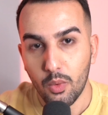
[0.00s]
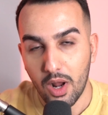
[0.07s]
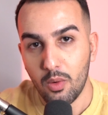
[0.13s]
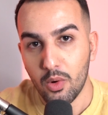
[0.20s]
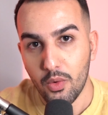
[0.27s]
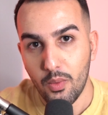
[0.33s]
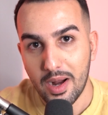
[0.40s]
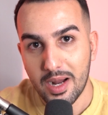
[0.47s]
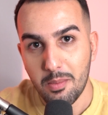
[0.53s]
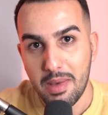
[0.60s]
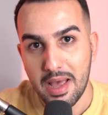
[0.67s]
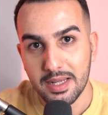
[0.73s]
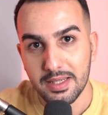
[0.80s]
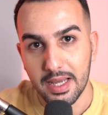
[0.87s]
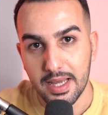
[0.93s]
what i would
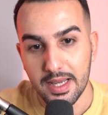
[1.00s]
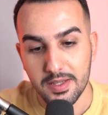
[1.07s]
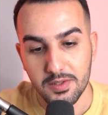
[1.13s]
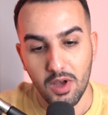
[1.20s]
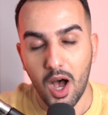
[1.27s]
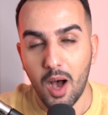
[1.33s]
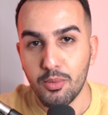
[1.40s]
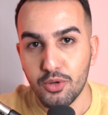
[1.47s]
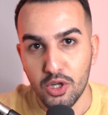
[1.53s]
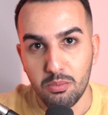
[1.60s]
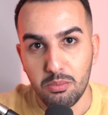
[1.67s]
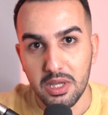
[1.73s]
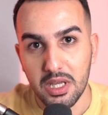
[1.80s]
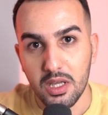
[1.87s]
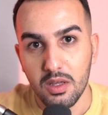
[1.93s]
recommend is
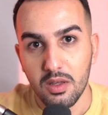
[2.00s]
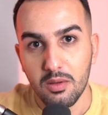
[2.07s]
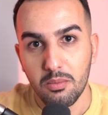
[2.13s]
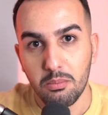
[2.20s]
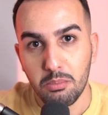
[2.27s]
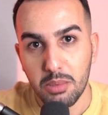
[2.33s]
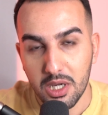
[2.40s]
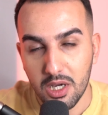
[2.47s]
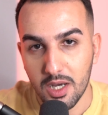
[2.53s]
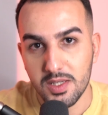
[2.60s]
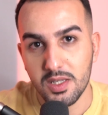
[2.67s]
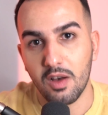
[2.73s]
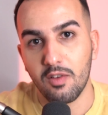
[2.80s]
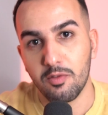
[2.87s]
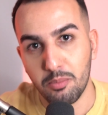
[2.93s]
option b
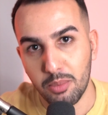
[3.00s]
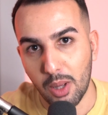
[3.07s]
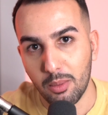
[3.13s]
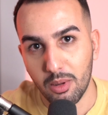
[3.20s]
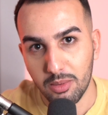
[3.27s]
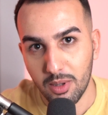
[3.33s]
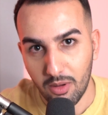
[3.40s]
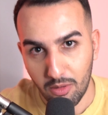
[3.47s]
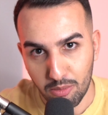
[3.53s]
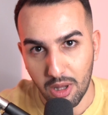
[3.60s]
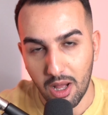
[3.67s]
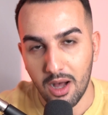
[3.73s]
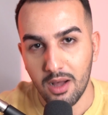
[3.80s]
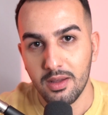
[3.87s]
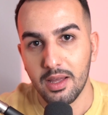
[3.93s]
because of blah blah blah blah
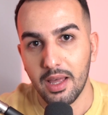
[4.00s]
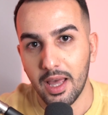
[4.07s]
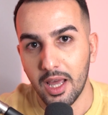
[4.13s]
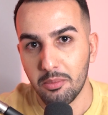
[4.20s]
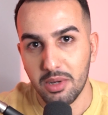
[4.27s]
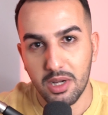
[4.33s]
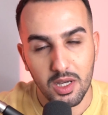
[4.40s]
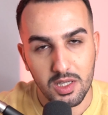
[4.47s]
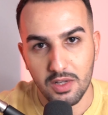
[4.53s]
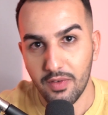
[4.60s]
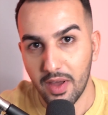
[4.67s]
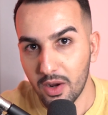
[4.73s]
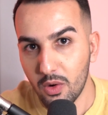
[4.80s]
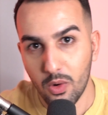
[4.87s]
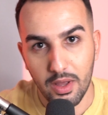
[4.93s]
blah and because of
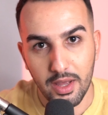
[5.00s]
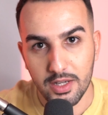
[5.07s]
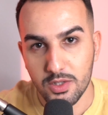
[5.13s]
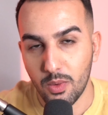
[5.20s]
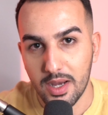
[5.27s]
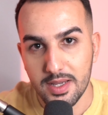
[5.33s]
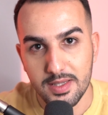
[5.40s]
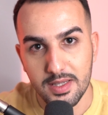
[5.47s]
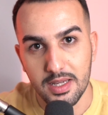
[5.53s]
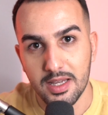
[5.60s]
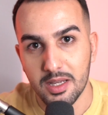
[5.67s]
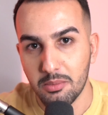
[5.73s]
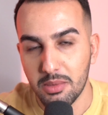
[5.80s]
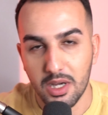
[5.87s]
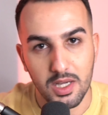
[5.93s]

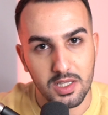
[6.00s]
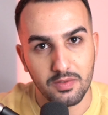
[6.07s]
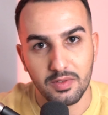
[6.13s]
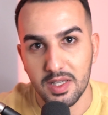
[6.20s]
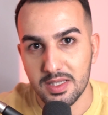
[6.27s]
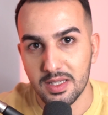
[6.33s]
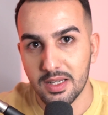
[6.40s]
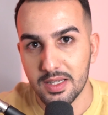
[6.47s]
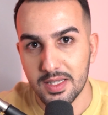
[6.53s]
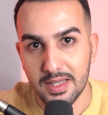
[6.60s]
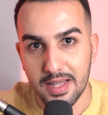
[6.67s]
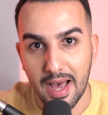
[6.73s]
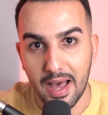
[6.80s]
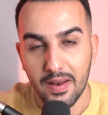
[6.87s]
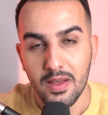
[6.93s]
xyz and because of this and this
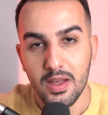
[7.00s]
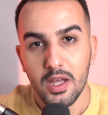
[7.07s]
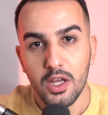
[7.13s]
and that